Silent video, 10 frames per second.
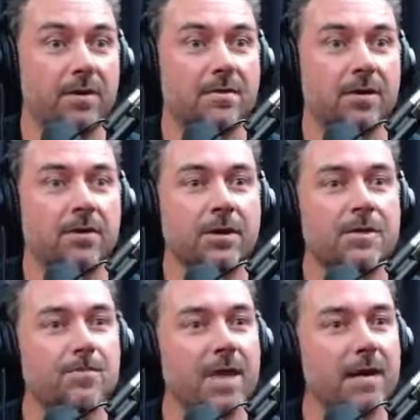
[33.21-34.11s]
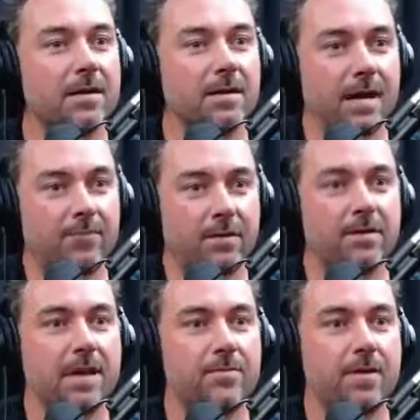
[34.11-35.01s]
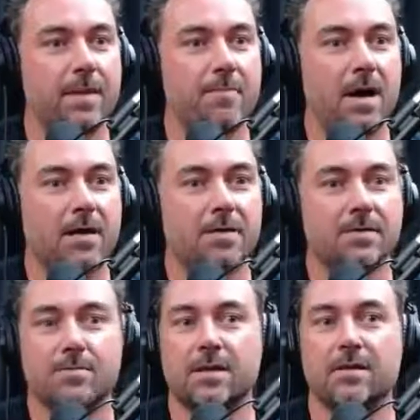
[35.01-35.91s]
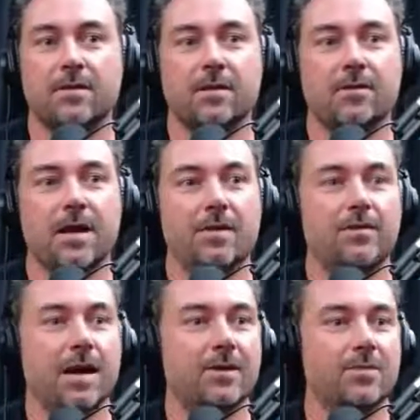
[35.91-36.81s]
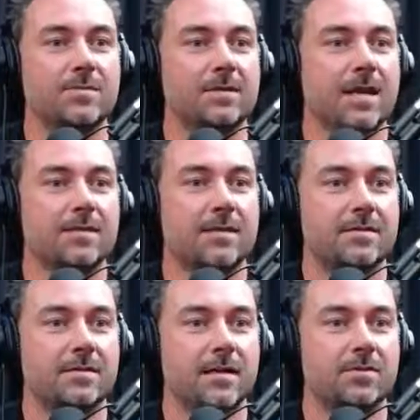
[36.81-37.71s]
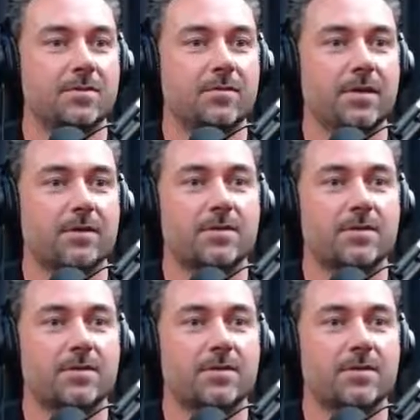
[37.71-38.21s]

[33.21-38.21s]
So that filling that market doesn't mean that there are other vacuums in that same sort of area.